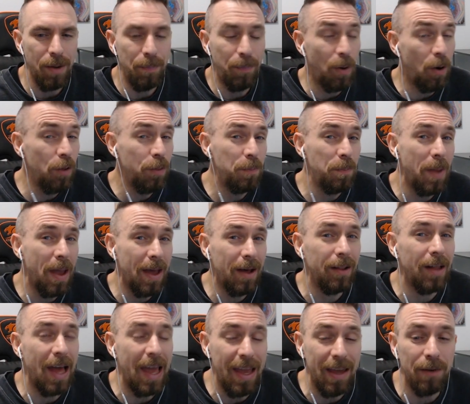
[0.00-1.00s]
Both
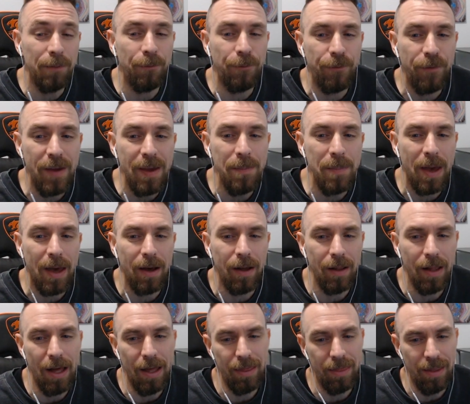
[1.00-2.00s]
male and female,
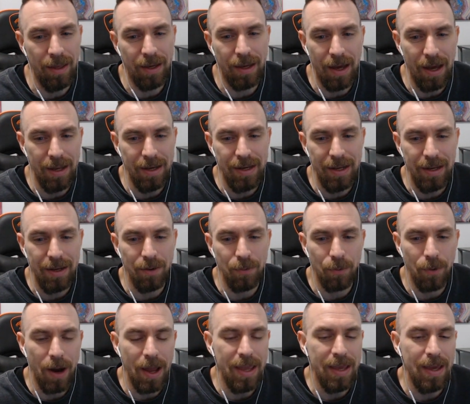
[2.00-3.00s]
I think I need
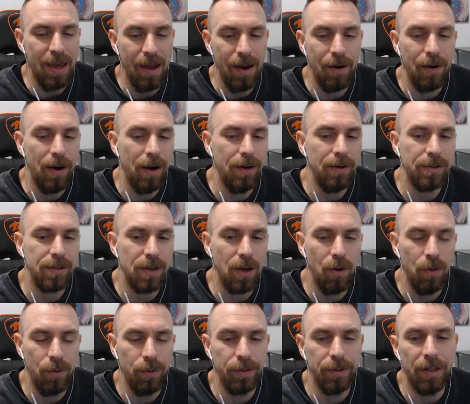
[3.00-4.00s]
right arrows
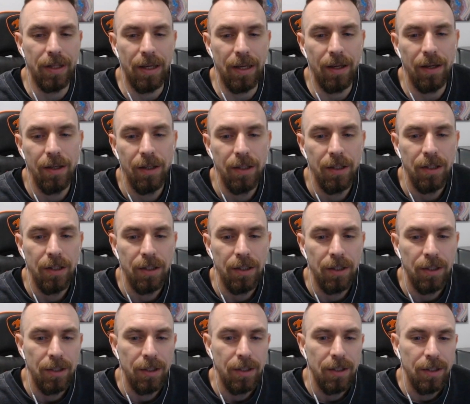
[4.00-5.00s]
only.
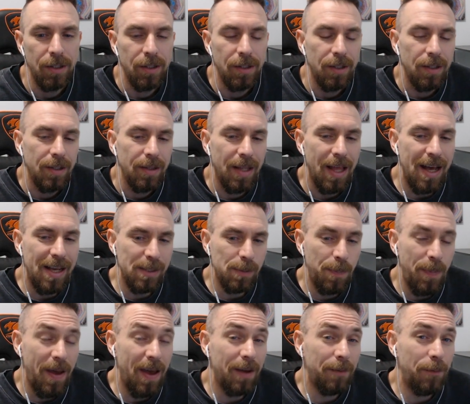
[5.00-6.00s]
Last
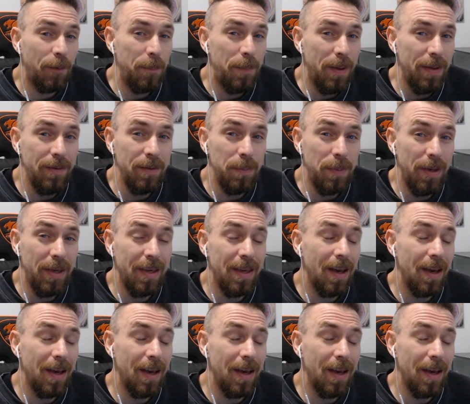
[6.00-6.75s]
pack for PvP.